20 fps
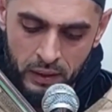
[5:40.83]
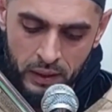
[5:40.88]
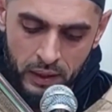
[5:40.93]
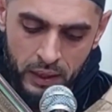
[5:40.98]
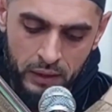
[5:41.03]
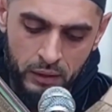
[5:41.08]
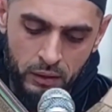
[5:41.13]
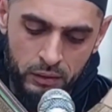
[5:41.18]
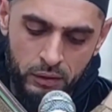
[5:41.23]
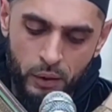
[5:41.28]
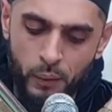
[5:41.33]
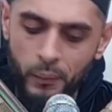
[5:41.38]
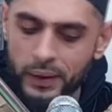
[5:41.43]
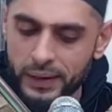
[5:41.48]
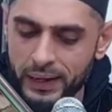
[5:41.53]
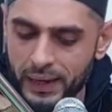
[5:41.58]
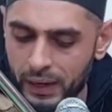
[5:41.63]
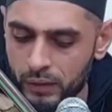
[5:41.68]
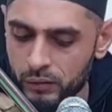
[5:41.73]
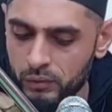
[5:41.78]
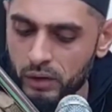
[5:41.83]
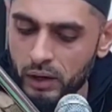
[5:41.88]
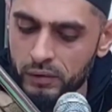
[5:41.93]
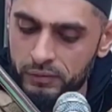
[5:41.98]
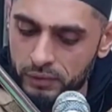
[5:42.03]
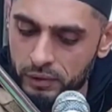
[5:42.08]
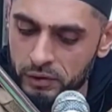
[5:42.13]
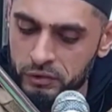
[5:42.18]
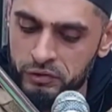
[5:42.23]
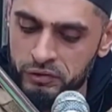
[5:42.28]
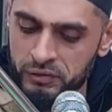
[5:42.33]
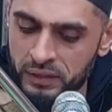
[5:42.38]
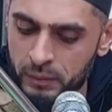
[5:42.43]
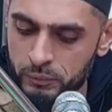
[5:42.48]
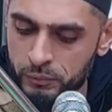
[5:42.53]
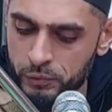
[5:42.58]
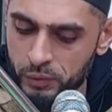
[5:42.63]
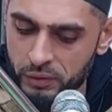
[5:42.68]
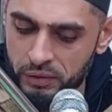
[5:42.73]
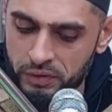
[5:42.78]
and on no account divulge
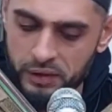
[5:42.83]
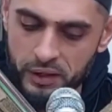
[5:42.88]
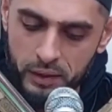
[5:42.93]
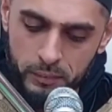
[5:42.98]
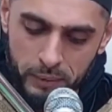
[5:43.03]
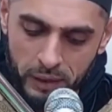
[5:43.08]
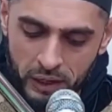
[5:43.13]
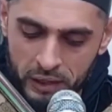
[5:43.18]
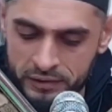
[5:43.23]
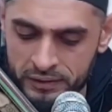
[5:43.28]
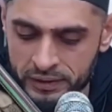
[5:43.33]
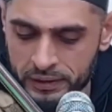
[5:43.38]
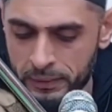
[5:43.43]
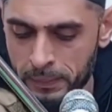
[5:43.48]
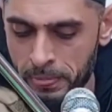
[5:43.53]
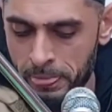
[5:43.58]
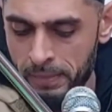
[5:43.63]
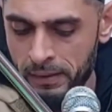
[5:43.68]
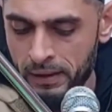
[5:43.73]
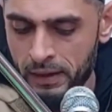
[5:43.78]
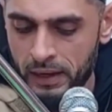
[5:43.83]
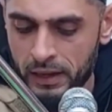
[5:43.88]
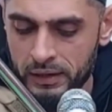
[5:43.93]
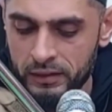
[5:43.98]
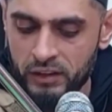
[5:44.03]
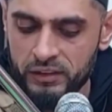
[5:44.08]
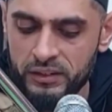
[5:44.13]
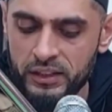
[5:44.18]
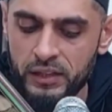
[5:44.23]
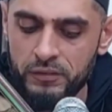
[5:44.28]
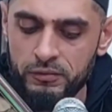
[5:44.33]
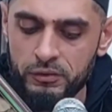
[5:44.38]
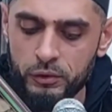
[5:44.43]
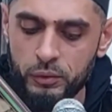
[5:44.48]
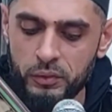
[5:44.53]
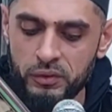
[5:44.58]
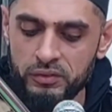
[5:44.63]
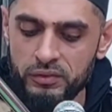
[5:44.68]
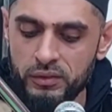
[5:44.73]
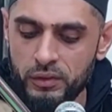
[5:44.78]
them to a third party, not even to
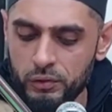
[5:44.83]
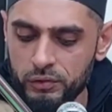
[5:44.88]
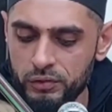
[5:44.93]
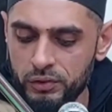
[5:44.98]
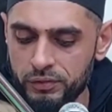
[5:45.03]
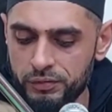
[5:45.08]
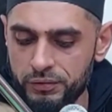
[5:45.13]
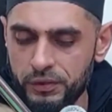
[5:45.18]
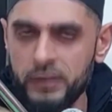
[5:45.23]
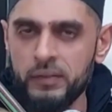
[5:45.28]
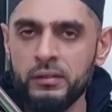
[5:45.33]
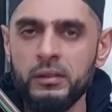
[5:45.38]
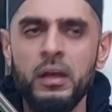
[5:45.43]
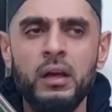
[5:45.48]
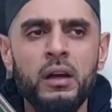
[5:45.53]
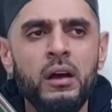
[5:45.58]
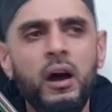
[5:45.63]
his closest friends.